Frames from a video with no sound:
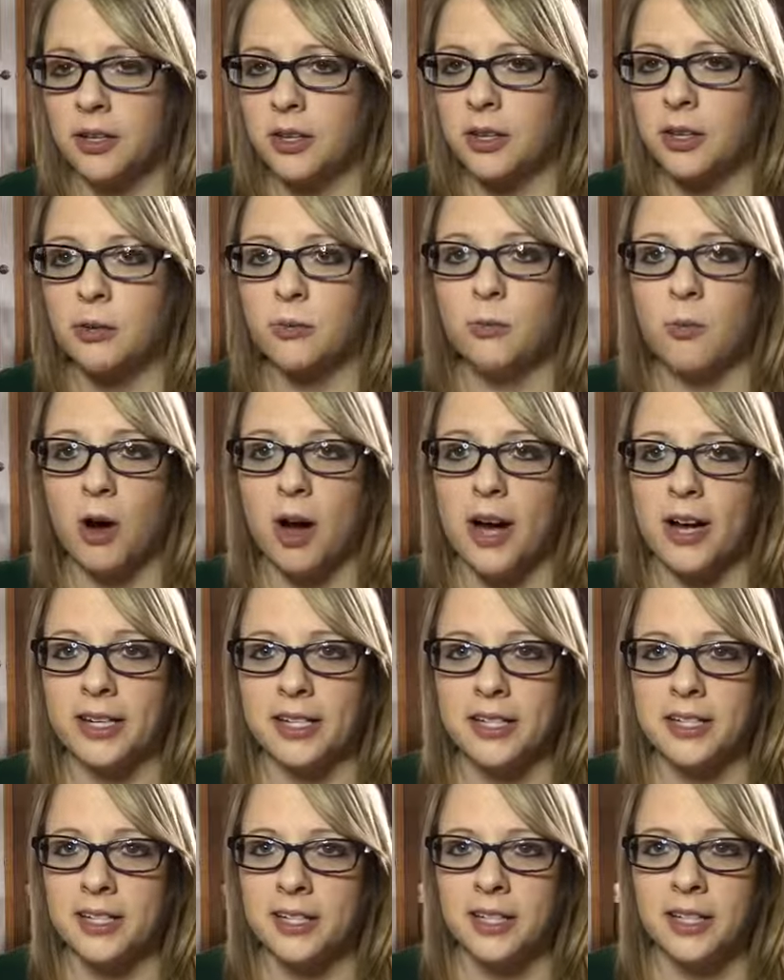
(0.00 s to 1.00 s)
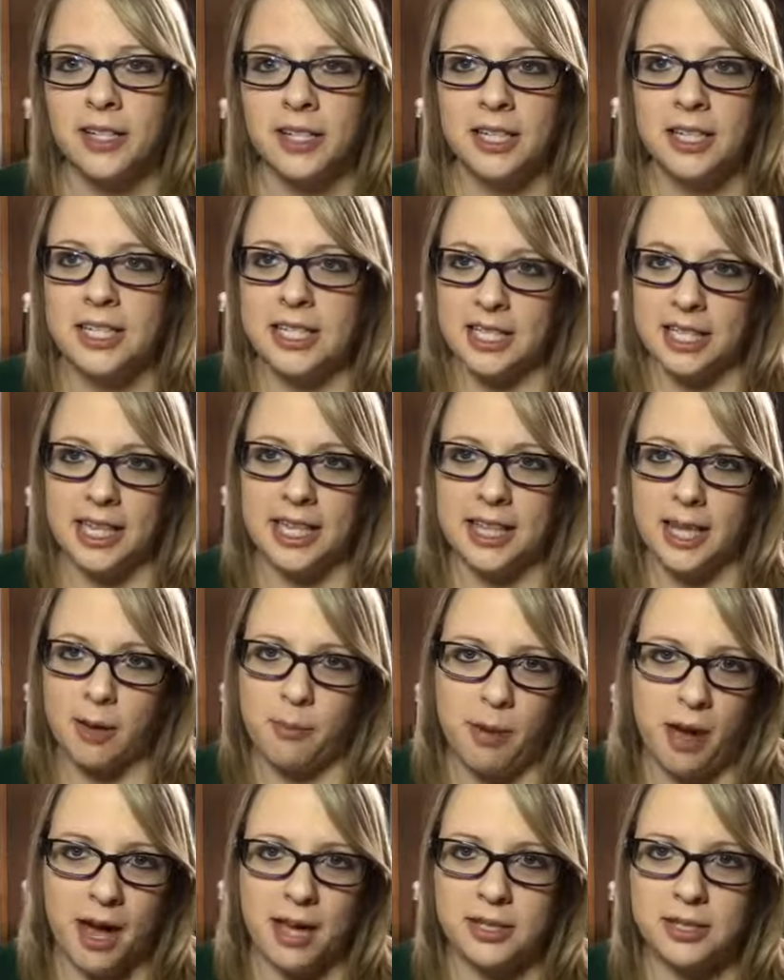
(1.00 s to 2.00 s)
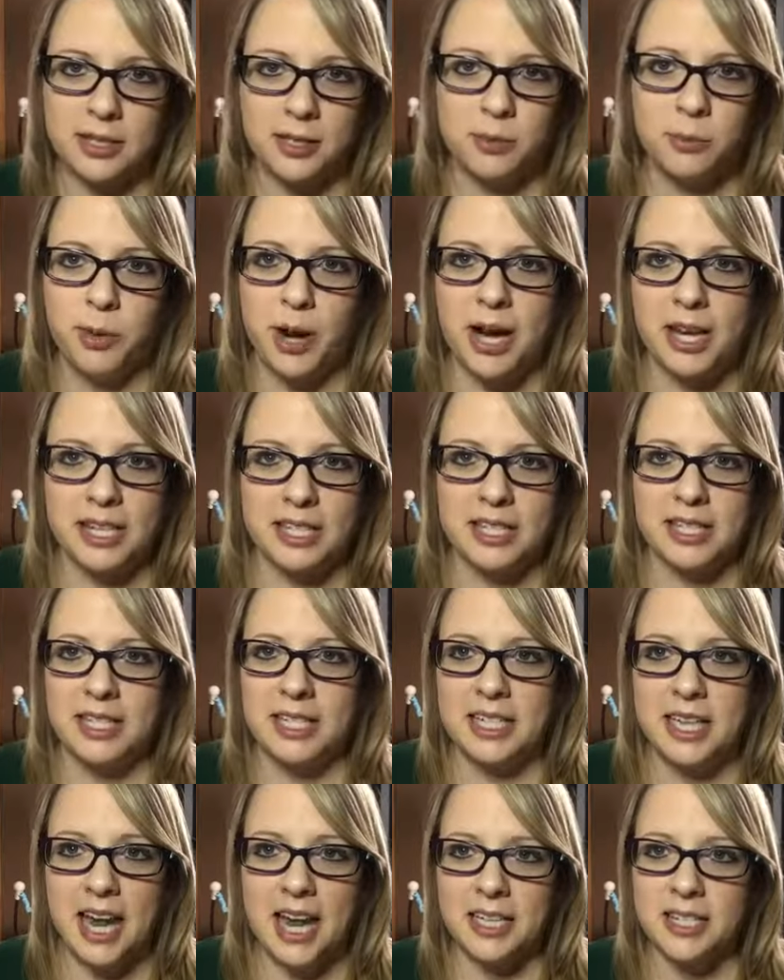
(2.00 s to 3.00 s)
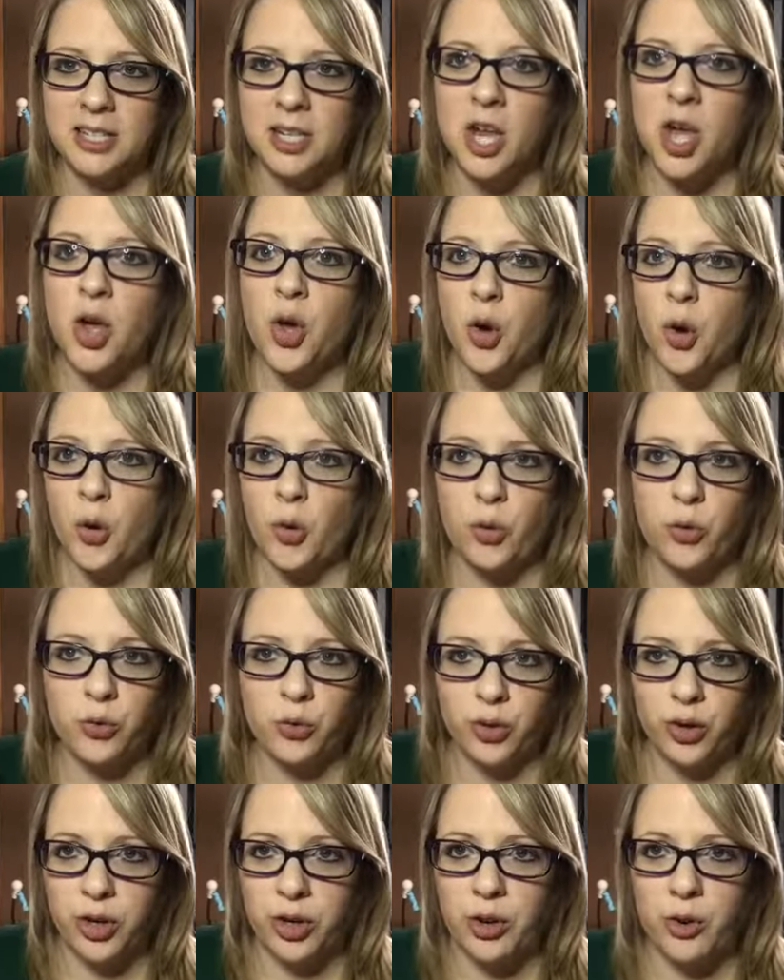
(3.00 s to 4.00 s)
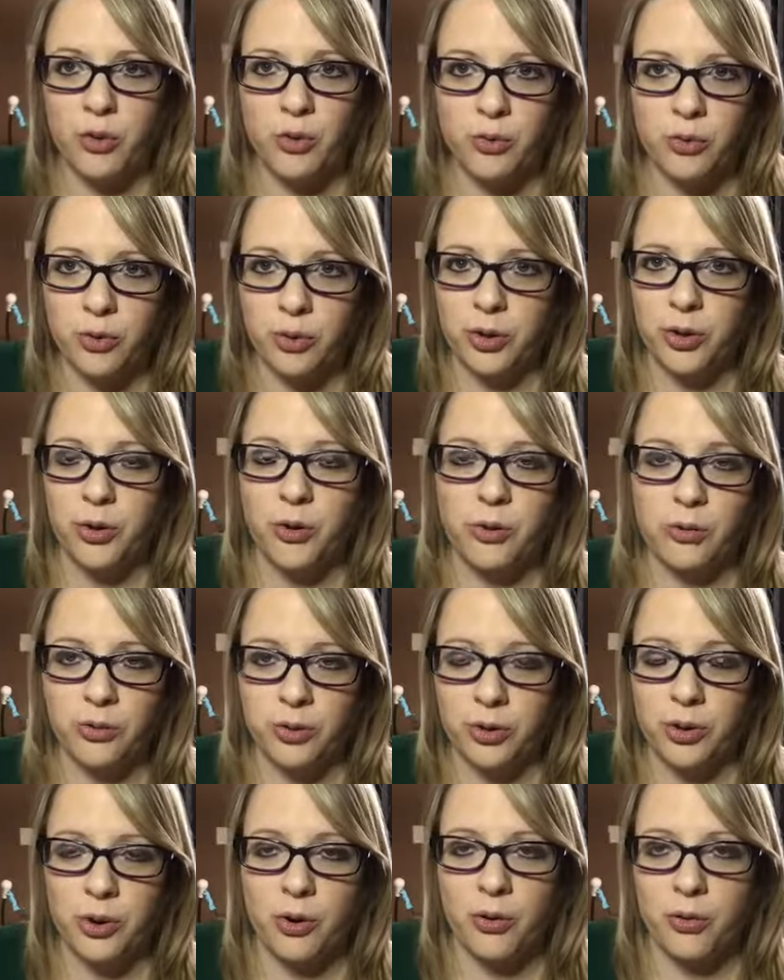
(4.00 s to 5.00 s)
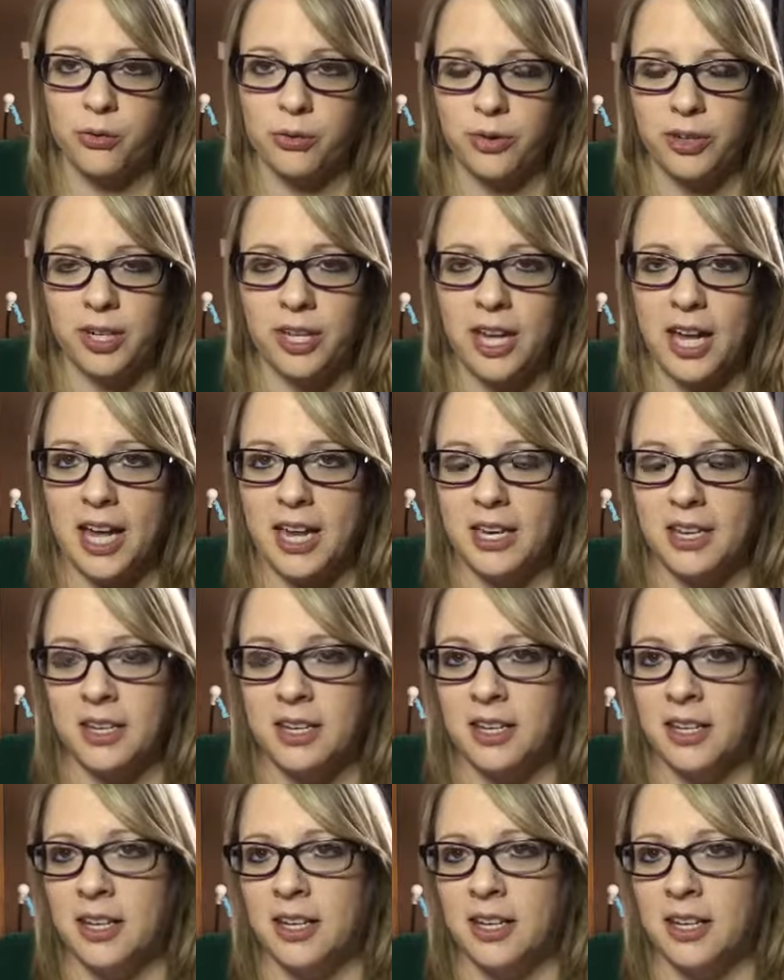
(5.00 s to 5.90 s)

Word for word: you want to get that positive pregnancy test over and over and over and over again,